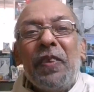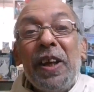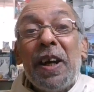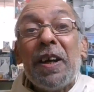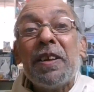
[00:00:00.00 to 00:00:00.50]

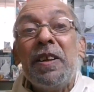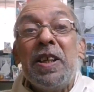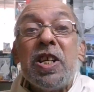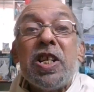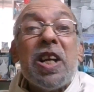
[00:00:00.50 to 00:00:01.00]
they are
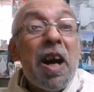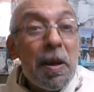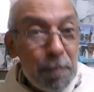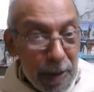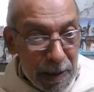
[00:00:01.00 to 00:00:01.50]

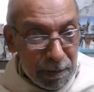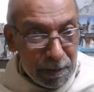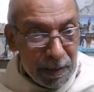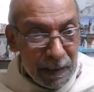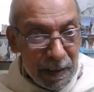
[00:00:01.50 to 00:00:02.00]
sharp
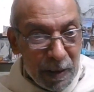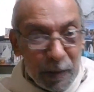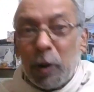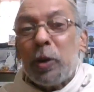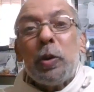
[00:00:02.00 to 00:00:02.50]
enough
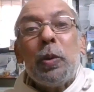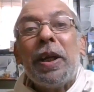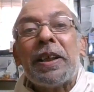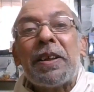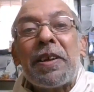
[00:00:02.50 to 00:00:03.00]
not to
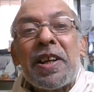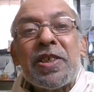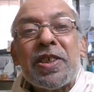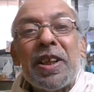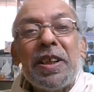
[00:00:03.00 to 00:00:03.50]
get
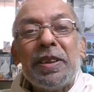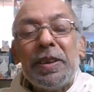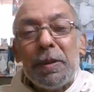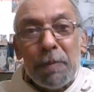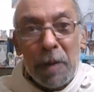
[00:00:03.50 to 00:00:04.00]
crushed under
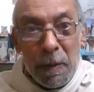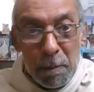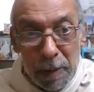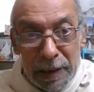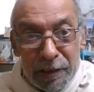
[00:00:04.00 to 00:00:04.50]
the
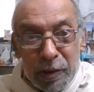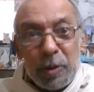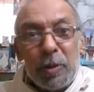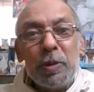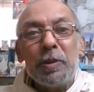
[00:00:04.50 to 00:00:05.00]

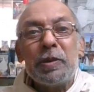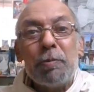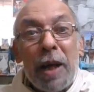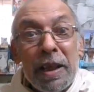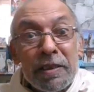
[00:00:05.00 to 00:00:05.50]
millstones,
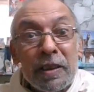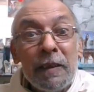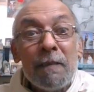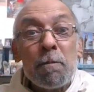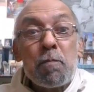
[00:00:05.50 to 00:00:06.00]
but
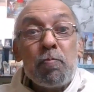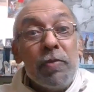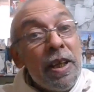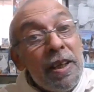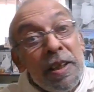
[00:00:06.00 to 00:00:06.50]

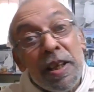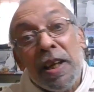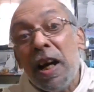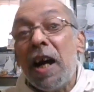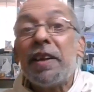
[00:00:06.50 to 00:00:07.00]
they
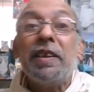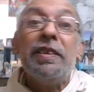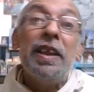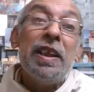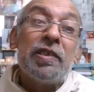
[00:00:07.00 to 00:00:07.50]

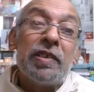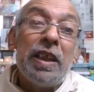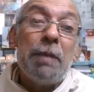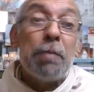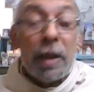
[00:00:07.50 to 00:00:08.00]

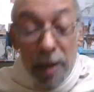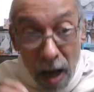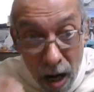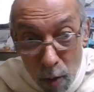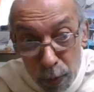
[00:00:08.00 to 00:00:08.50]
escape. But
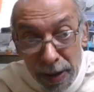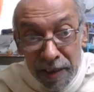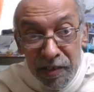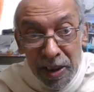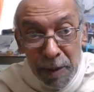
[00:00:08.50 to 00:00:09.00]
how they
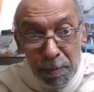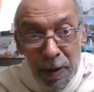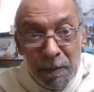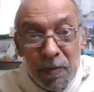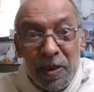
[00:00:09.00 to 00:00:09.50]
escape?
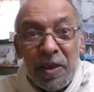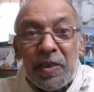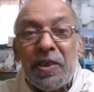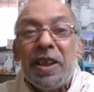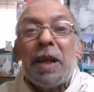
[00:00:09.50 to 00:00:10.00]

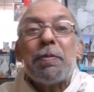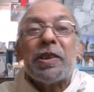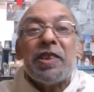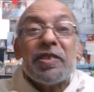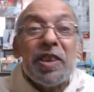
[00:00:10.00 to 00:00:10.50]
Sri
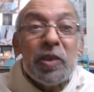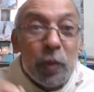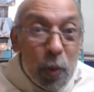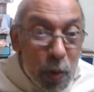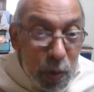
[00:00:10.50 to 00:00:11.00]
Ramakrishna says
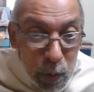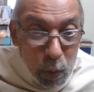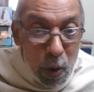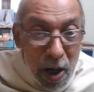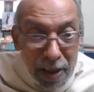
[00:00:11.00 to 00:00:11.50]
those
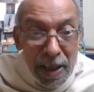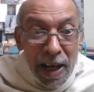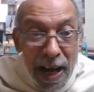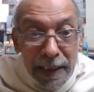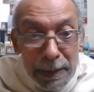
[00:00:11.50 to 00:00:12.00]
who are
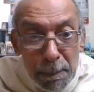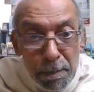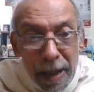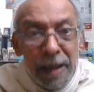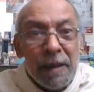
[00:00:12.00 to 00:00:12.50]
at the
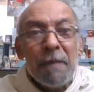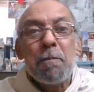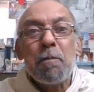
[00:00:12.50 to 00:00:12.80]
peg,